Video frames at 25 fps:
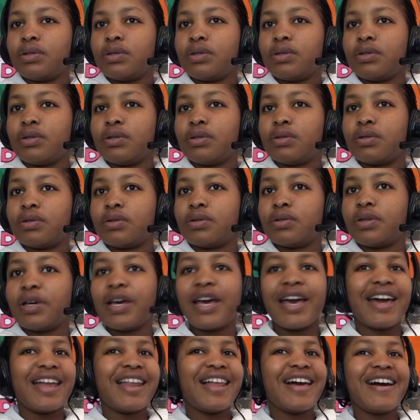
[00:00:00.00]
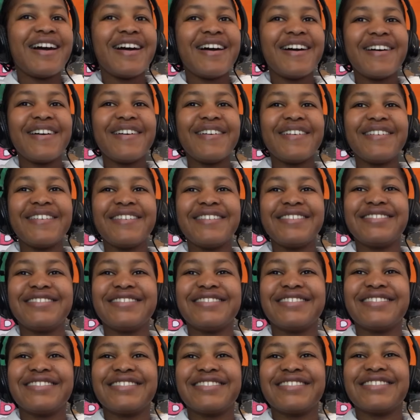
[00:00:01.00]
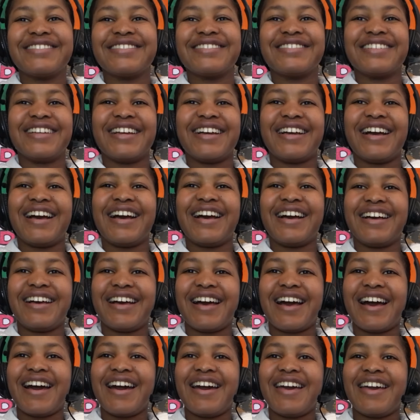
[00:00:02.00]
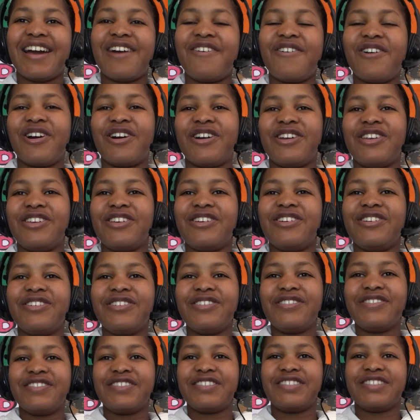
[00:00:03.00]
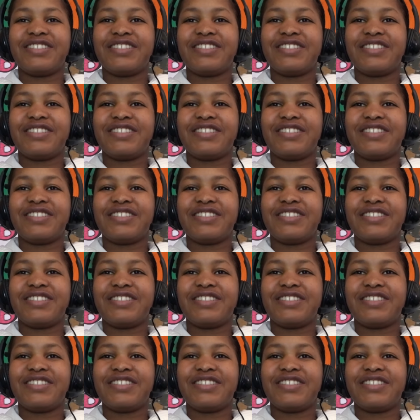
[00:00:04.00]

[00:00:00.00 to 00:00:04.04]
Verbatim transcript: yeah. Hello! Hi, how are you?